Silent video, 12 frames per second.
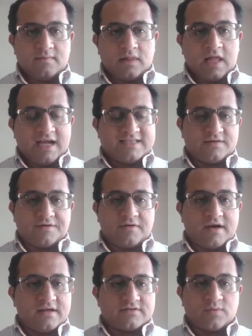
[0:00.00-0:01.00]
lines of
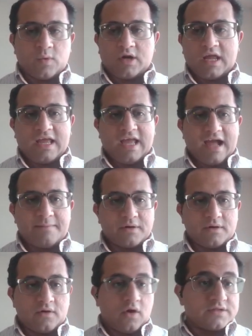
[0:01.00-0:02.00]
credits, working
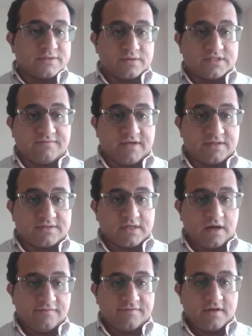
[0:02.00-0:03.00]
capital, all sorts of other
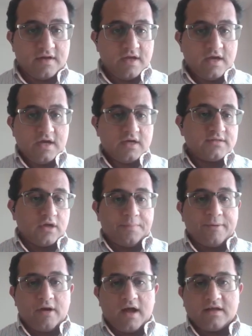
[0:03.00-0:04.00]
stuff. So,
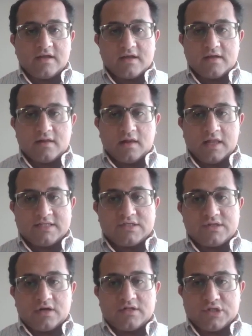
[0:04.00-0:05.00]
Parag, let's
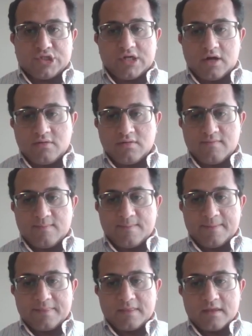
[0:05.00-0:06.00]
start the show.
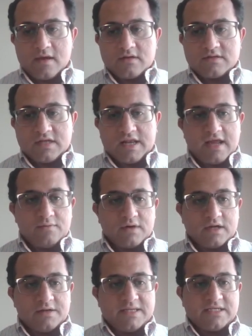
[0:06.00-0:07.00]
Today, we're
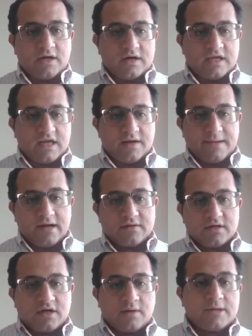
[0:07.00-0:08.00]
going to be talking
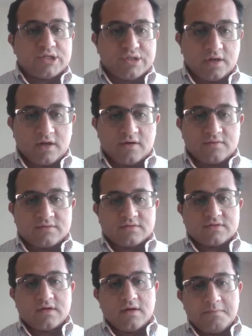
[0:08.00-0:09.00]
about commercial
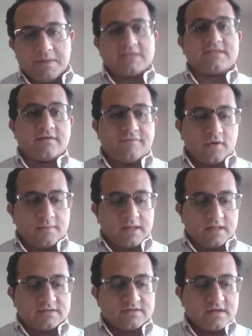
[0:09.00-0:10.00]
loans, basic
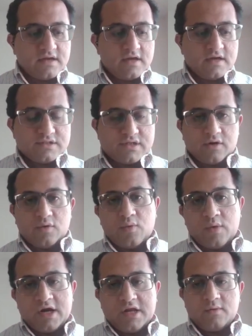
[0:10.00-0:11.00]
formulas. So,
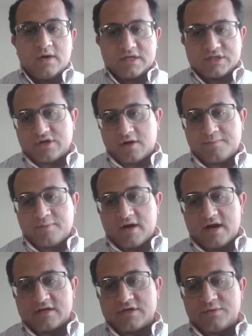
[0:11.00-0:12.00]
where do you want to start,
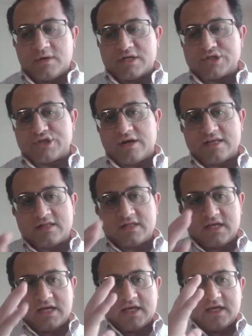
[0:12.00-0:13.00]
Parag? Do you want to start at
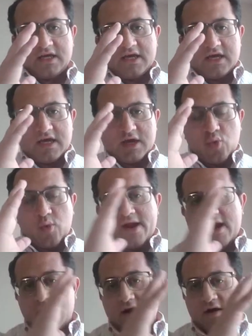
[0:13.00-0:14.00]
the
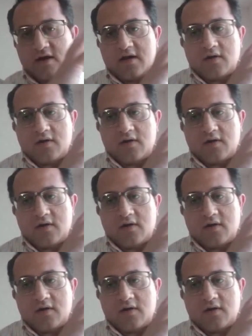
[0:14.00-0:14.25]
where